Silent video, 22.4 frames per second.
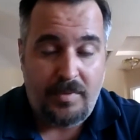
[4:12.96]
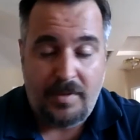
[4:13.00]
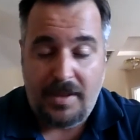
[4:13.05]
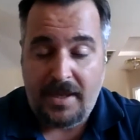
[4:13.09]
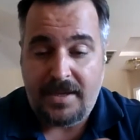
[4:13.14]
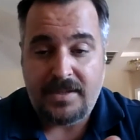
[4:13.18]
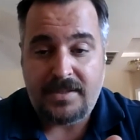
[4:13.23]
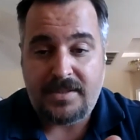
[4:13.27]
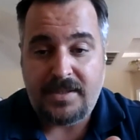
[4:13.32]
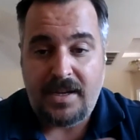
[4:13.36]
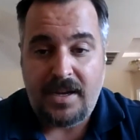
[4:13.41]

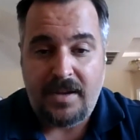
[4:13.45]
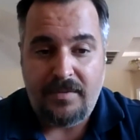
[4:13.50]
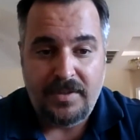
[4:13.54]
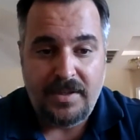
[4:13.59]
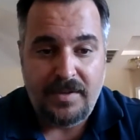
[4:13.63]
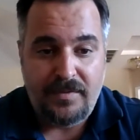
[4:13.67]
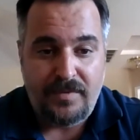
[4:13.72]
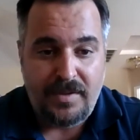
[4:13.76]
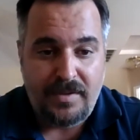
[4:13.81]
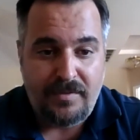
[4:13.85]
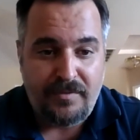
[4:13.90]
like I said, I've
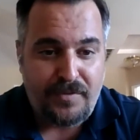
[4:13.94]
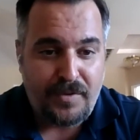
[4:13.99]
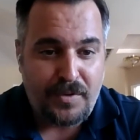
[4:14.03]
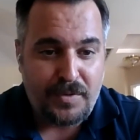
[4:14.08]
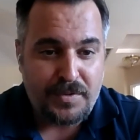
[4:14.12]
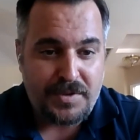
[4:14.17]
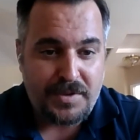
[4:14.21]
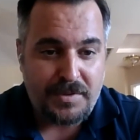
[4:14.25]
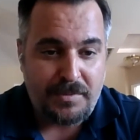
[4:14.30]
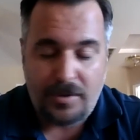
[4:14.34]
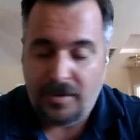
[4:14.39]
lived in
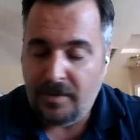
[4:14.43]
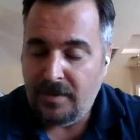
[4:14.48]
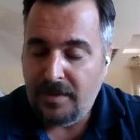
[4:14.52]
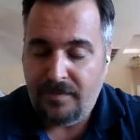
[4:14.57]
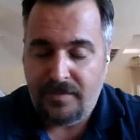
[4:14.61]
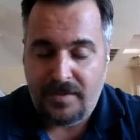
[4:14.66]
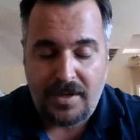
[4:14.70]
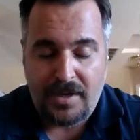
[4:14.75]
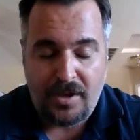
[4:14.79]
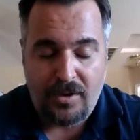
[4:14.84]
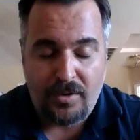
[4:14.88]
Folsom or
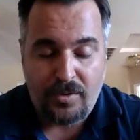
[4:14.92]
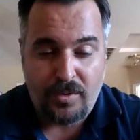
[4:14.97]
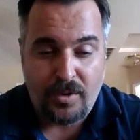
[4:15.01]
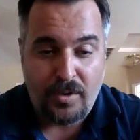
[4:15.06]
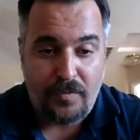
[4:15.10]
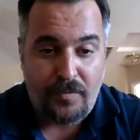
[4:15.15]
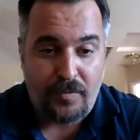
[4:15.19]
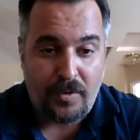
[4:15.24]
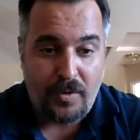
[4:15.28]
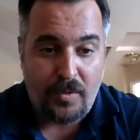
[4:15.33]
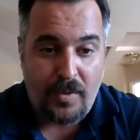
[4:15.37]
lived in Elk
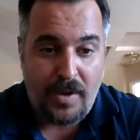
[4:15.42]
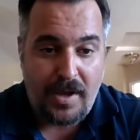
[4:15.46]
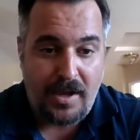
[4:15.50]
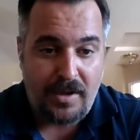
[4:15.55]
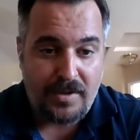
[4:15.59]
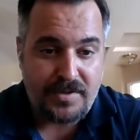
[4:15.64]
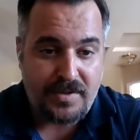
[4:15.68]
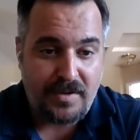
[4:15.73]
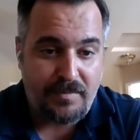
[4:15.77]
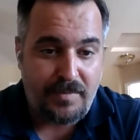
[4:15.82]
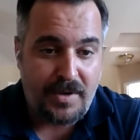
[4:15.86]
Grove for a
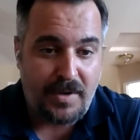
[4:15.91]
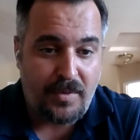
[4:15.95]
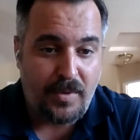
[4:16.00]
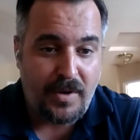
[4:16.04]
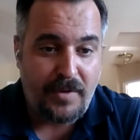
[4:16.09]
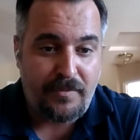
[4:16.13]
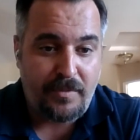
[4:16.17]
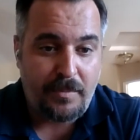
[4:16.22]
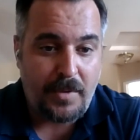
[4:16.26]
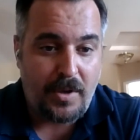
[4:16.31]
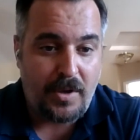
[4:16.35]
while, so I've been
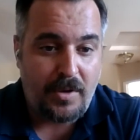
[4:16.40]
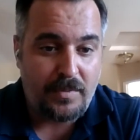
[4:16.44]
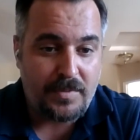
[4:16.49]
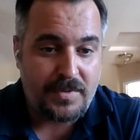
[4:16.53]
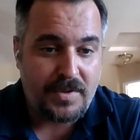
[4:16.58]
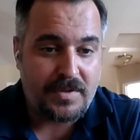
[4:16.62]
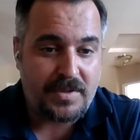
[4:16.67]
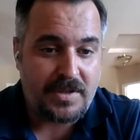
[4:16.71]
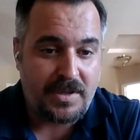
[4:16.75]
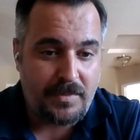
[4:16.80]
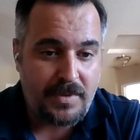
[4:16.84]
away from home.
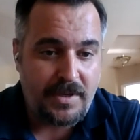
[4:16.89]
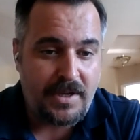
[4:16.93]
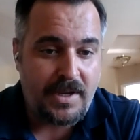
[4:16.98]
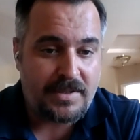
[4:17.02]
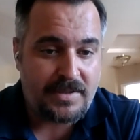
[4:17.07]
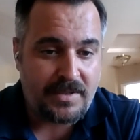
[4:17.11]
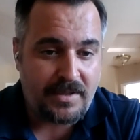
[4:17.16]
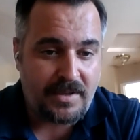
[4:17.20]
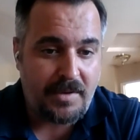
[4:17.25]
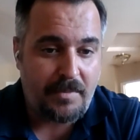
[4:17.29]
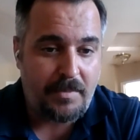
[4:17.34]
So it's going to be
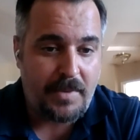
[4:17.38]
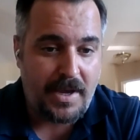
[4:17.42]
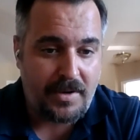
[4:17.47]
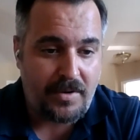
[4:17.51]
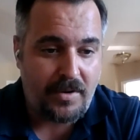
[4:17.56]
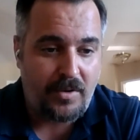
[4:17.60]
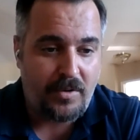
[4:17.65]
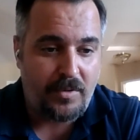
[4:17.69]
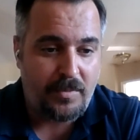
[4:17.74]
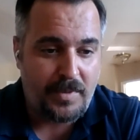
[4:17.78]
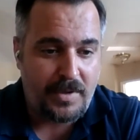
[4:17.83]
nice to come back
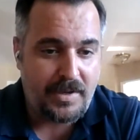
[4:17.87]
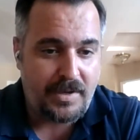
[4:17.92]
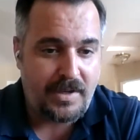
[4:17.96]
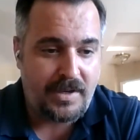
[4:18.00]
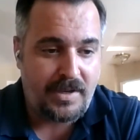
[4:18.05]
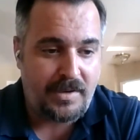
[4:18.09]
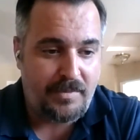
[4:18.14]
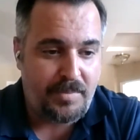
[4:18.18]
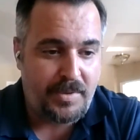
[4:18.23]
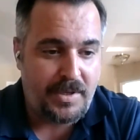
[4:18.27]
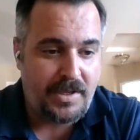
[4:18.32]
home
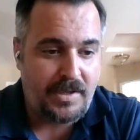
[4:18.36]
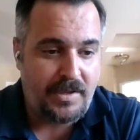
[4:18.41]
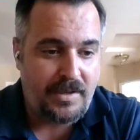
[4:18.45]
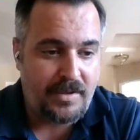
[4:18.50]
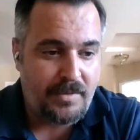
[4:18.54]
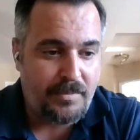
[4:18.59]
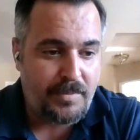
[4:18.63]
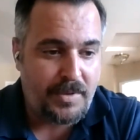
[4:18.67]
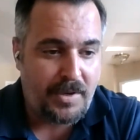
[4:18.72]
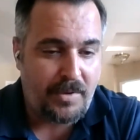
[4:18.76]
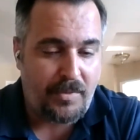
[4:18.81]
and be
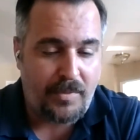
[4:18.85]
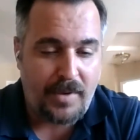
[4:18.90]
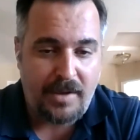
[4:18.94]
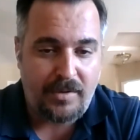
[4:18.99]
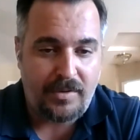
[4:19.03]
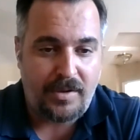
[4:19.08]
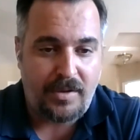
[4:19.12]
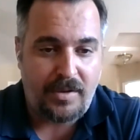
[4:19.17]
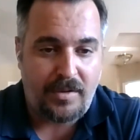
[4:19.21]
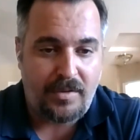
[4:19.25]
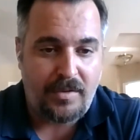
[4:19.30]

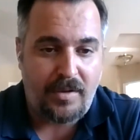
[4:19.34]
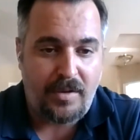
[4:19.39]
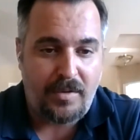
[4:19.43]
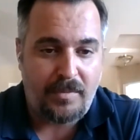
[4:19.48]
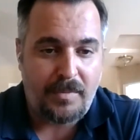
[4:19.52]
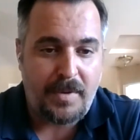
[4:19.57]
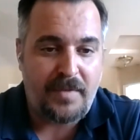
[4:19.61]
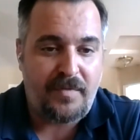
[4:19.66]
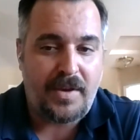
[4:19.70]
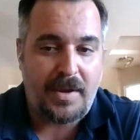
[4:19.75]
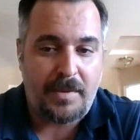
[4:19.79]
around all
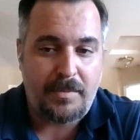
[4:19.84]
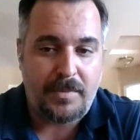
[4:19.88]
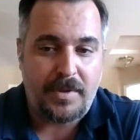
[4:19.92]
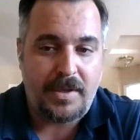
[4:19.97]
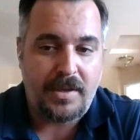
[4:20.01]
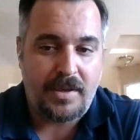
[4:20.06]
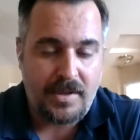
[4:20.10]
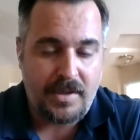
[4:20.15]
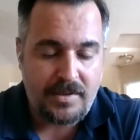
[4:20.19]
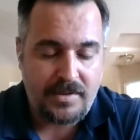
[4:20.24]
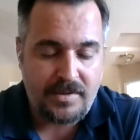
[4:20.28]
my family
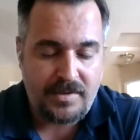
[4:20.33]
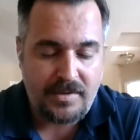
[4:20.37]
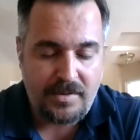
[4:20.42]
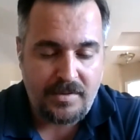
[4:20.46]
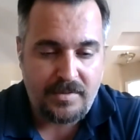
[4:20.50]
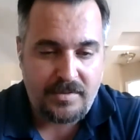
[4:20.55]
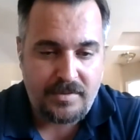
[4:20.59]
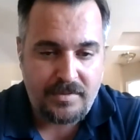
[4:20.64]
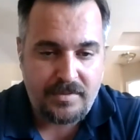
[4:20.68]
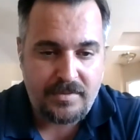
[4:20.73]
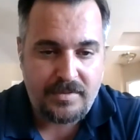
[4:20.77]
again.
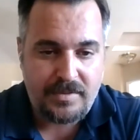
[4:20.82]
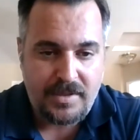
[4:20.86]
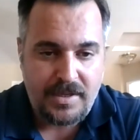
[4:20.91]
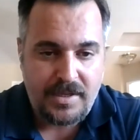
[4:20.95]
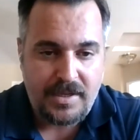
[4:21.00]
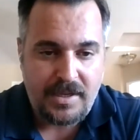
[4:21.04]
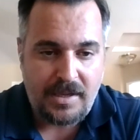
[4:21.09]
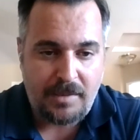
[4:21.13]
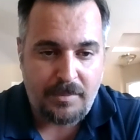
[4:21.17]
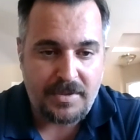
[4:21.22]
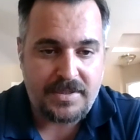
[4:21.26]
So
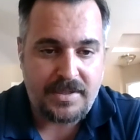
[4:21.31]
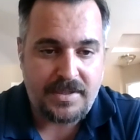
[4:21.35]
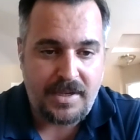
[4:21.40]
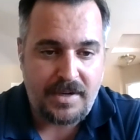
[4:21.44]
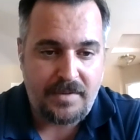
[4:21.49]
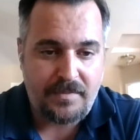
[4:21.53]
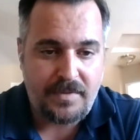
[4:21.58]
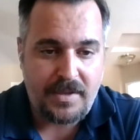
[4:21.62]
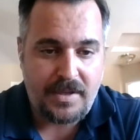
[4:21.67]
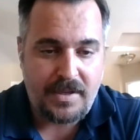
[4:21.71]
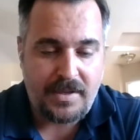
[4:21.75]
I'm
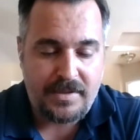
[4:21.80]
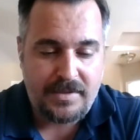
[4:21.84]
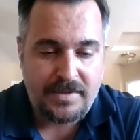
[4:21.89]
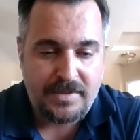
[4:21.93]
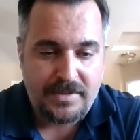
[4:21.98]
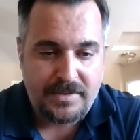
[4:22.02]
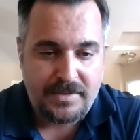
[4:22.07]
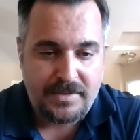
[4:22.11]
excited for that.